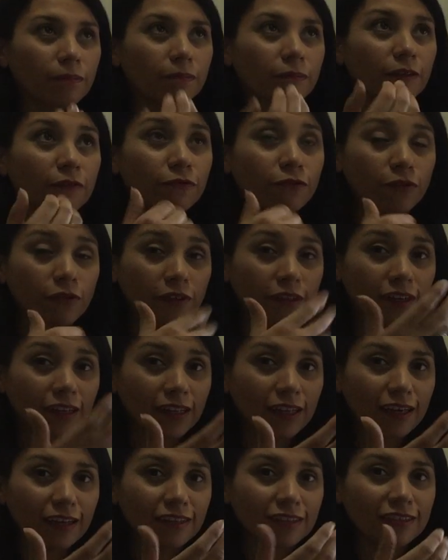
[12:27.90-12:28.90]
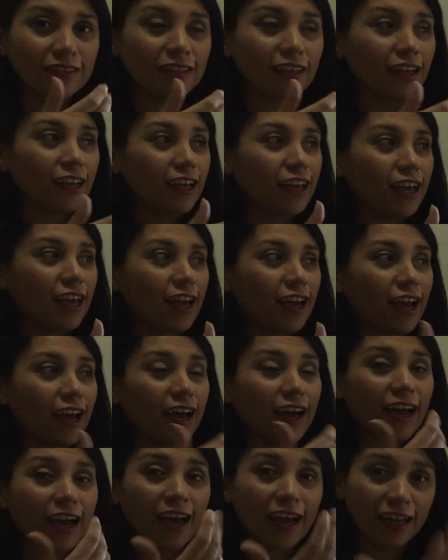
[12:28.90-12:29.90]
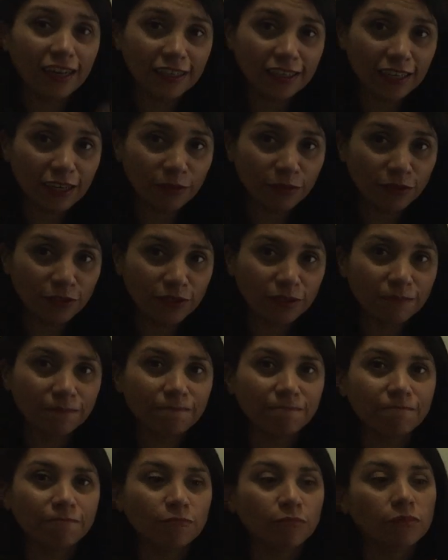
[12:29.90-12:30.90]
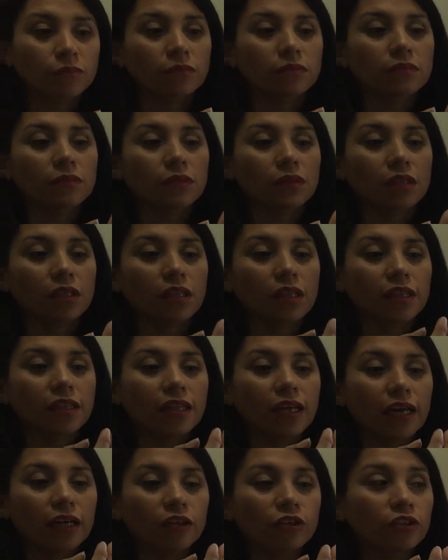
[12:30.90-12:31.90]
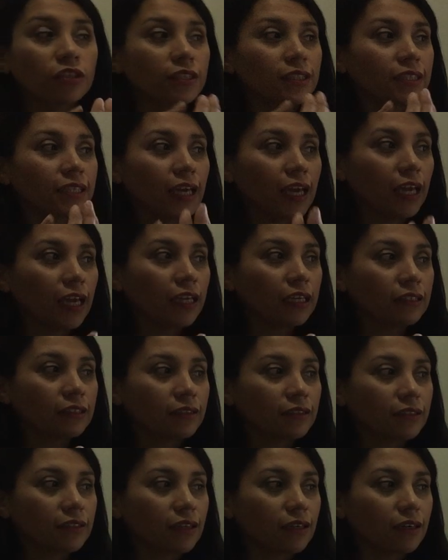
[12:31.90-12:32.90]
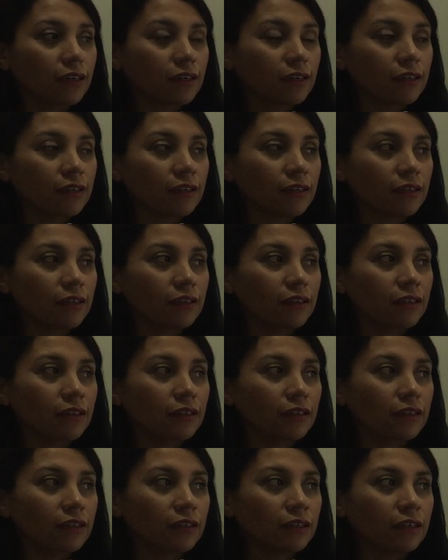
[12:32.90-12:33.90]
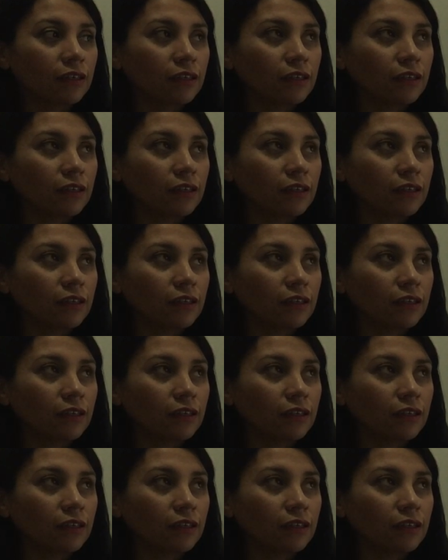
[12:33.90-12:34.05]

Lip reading: before the class a handout that contains the